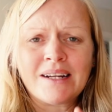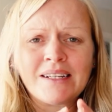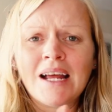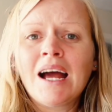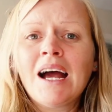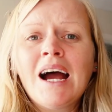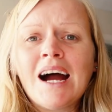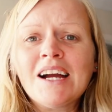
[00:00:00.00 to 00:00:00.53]
I,
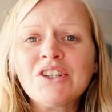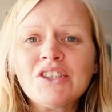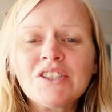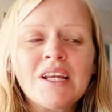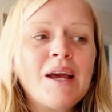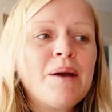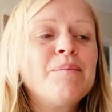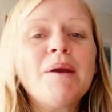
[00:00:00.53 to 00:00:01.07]
I
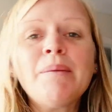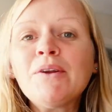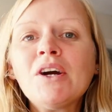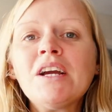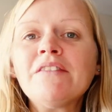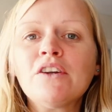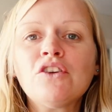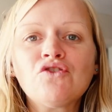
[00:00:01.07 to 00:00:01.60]
just, maybe
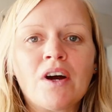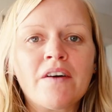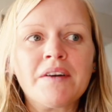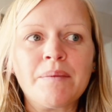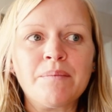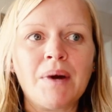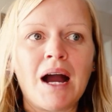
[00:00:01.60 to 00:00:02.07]
not even traveling,